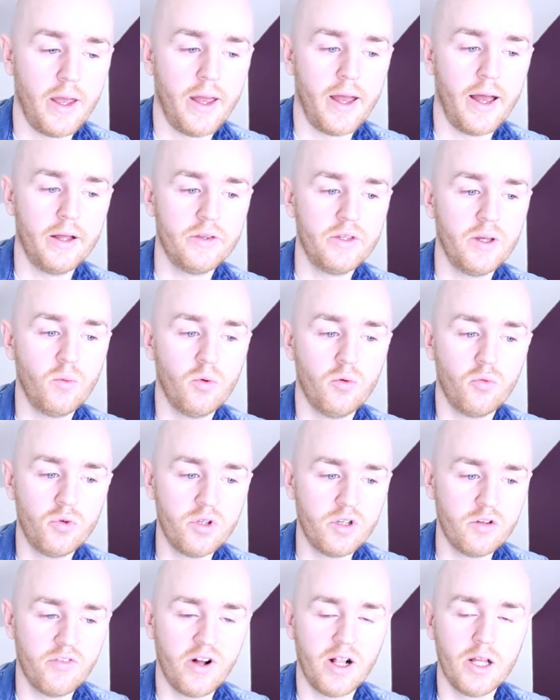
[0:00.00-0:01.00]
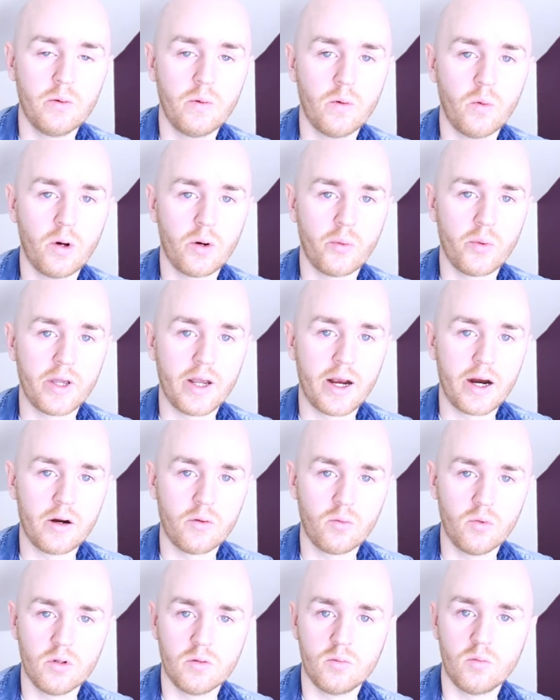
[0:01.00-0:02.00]
And then we'll reevaluate where we are.
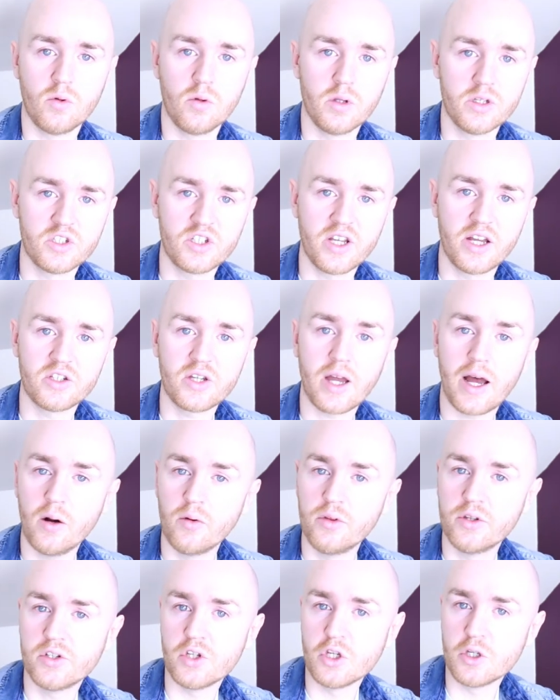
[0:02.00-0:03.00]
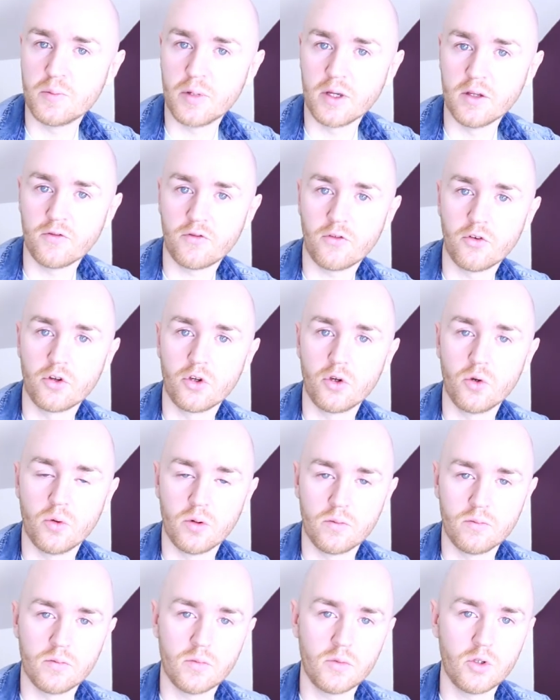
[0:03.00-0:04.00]
We'll, we'll assess how this has been for you,
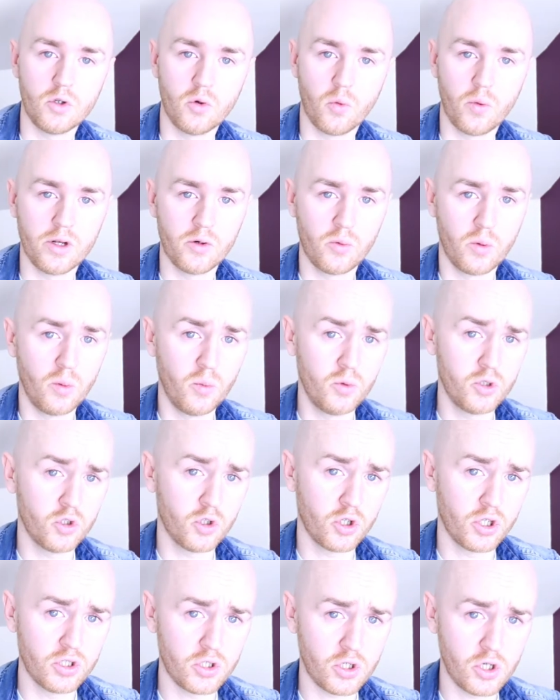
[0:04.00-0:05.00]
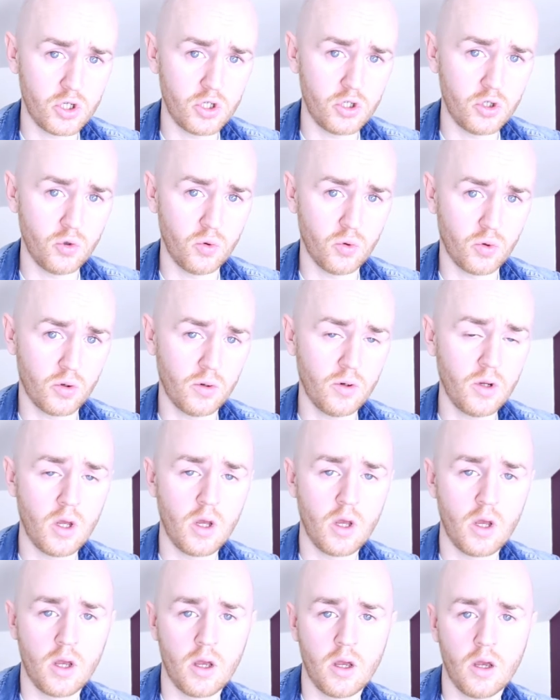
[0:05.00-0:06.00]
and you know whether we, we should continue or
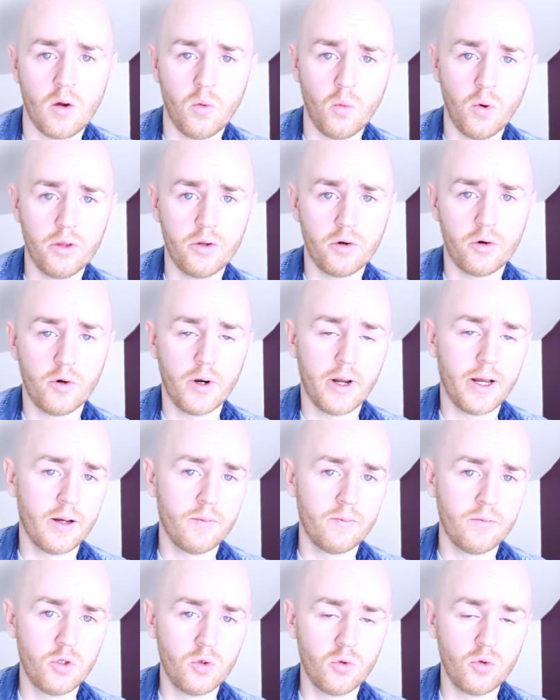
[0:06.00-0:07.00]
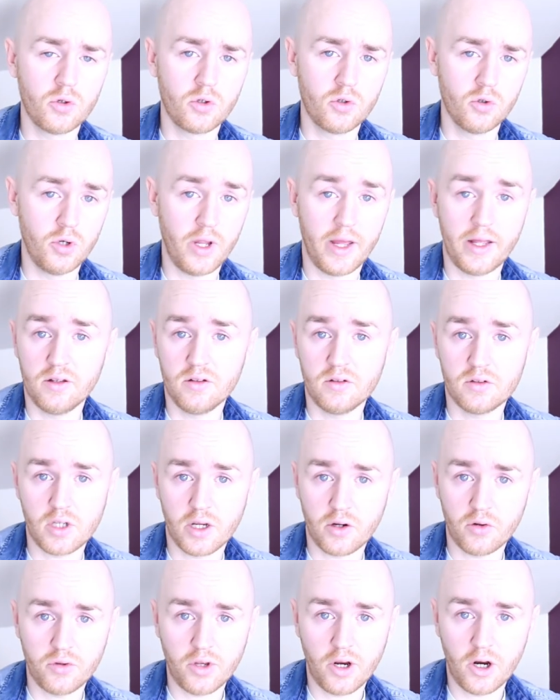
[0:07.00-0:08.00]
whether um, you could end
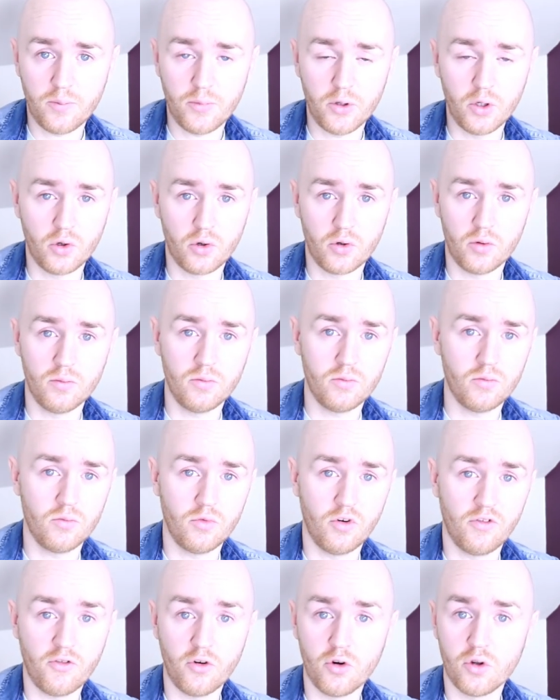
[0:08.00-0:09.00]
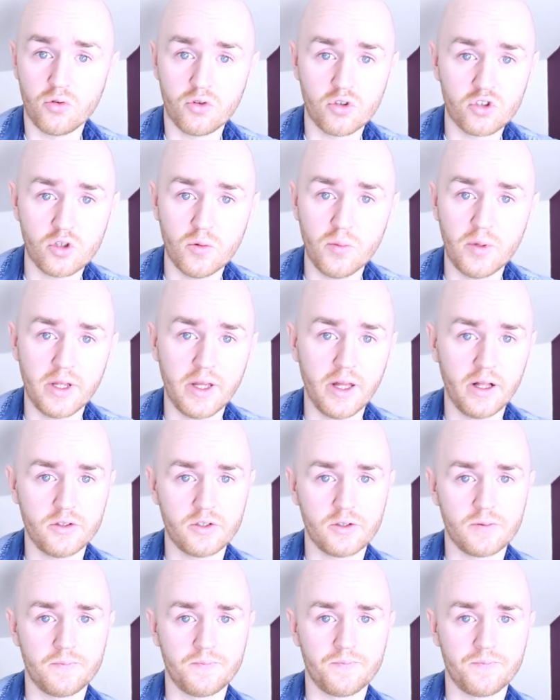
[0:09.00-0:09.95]
psychotherapy or refer you to somebody else.